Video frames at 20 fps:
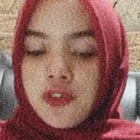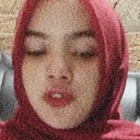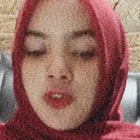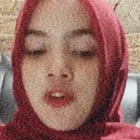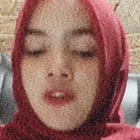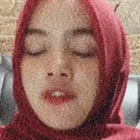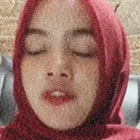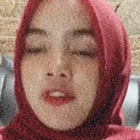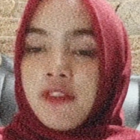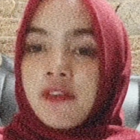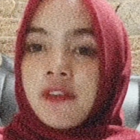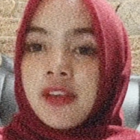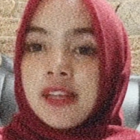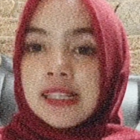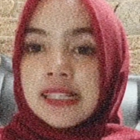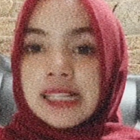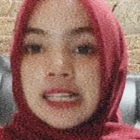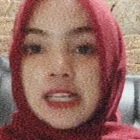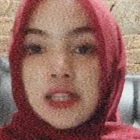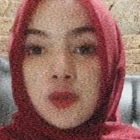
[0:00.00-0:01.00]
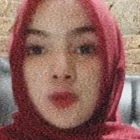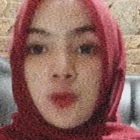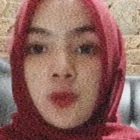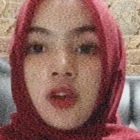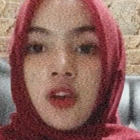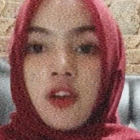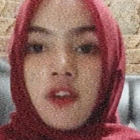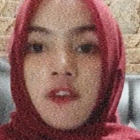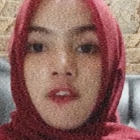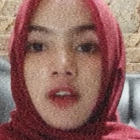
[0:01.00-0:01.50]
So prefix is
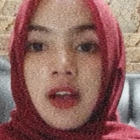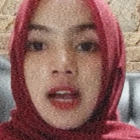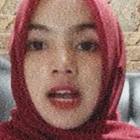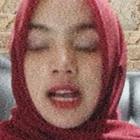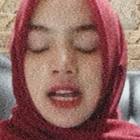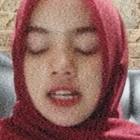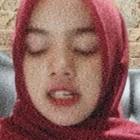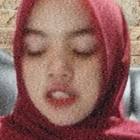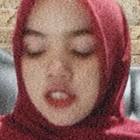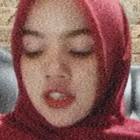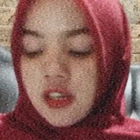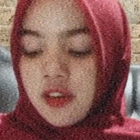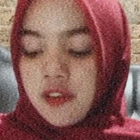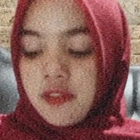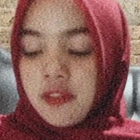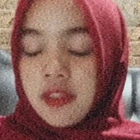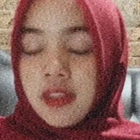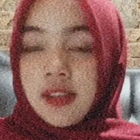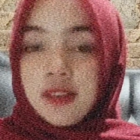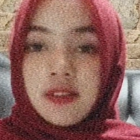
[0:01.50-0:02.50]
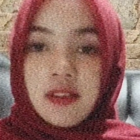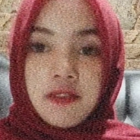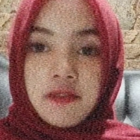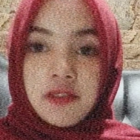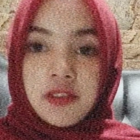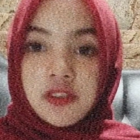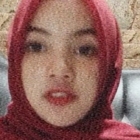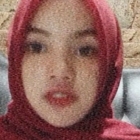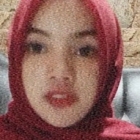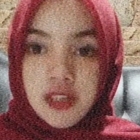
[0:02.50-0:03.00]
one of kind of this
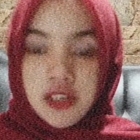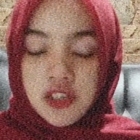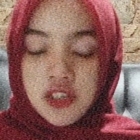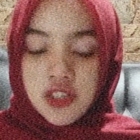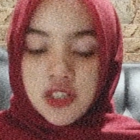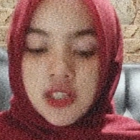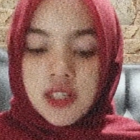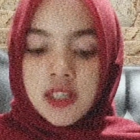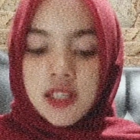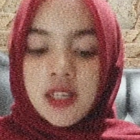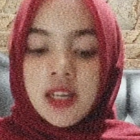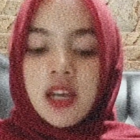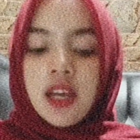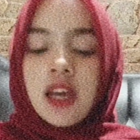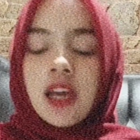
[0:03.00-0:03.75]
affixation.